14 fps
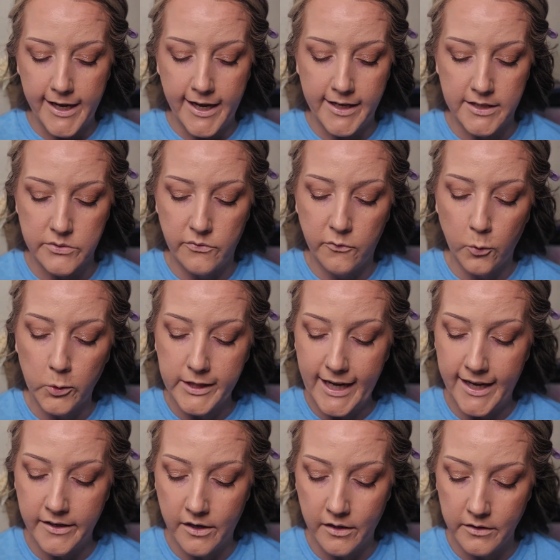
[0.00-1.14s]
and it's
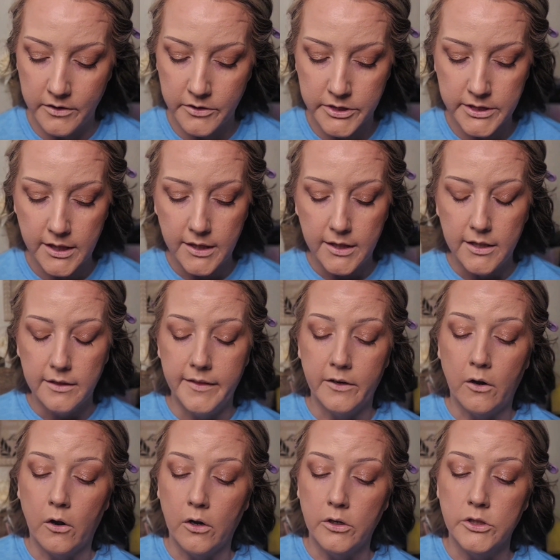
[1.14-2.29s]
$48. There
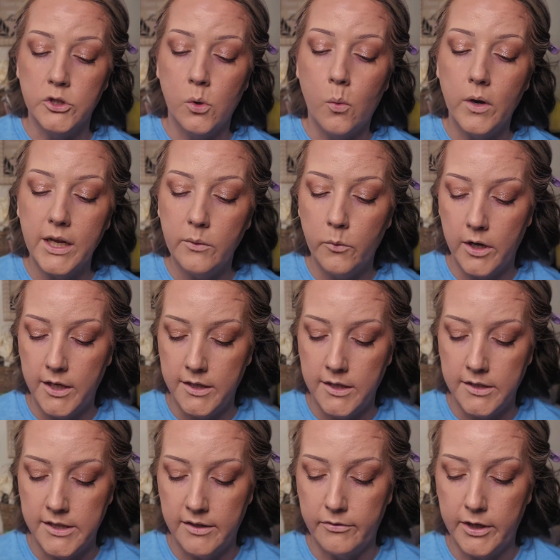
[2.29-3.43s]
are 21
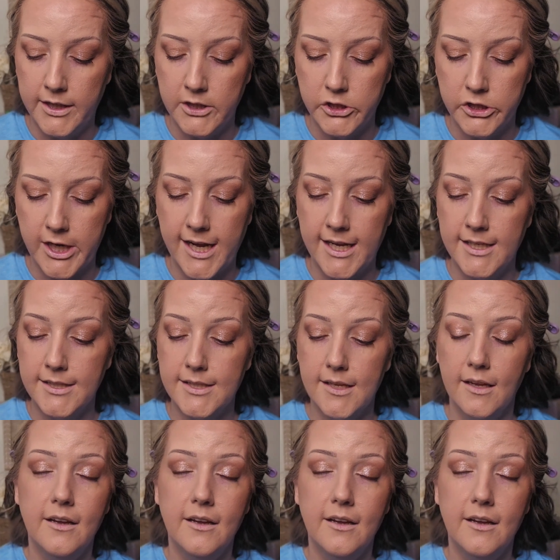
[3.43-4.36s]
different shades.